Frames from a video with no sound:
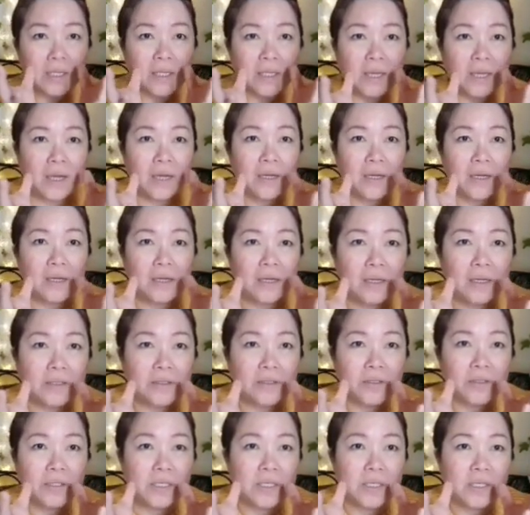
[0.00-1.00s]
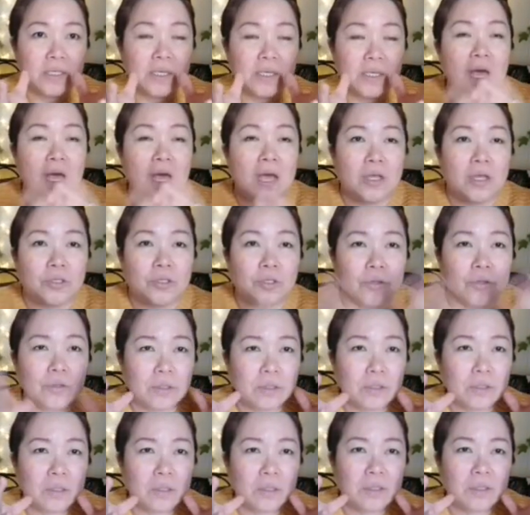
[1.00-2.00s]
there, you see. So
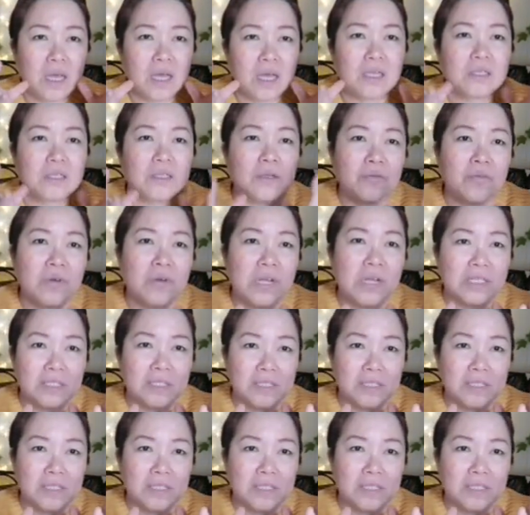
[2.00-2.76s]
there is a risk